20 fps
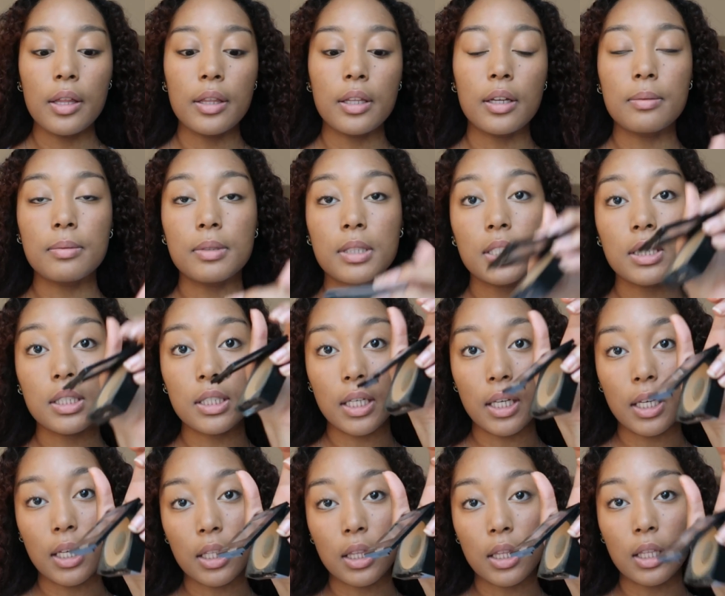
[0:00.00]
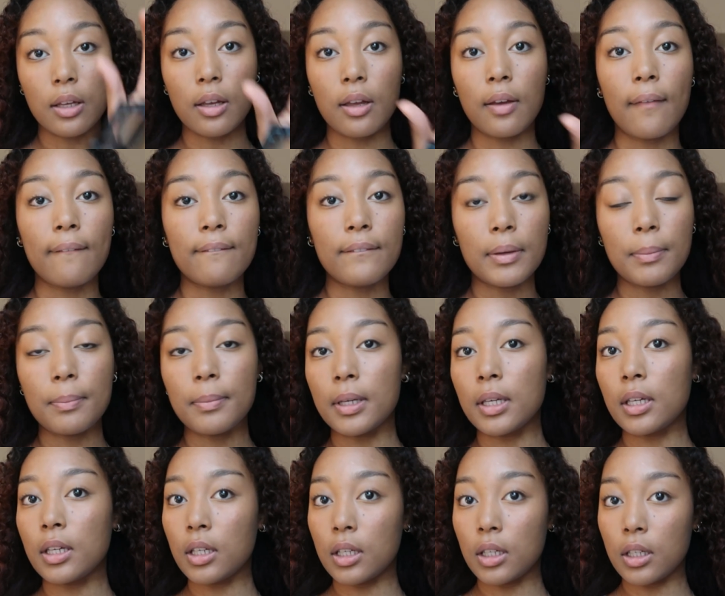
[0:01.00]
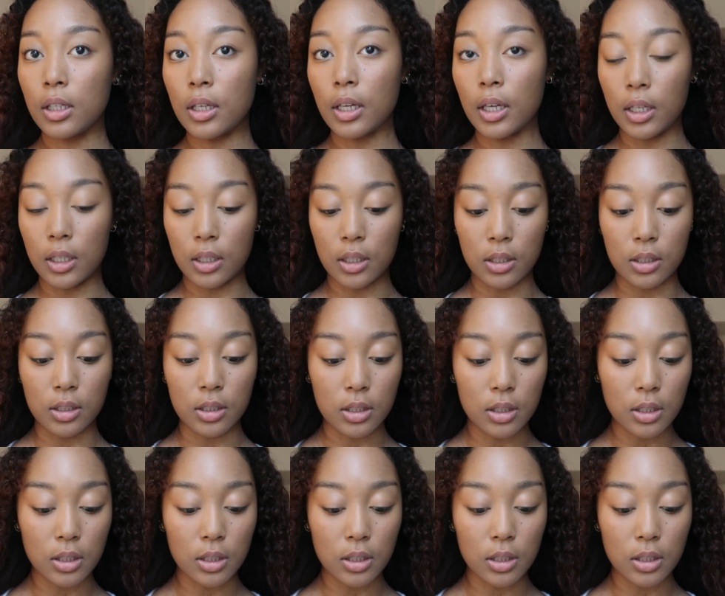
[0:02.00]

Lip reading: Then I'm just gonna take the Fit Me and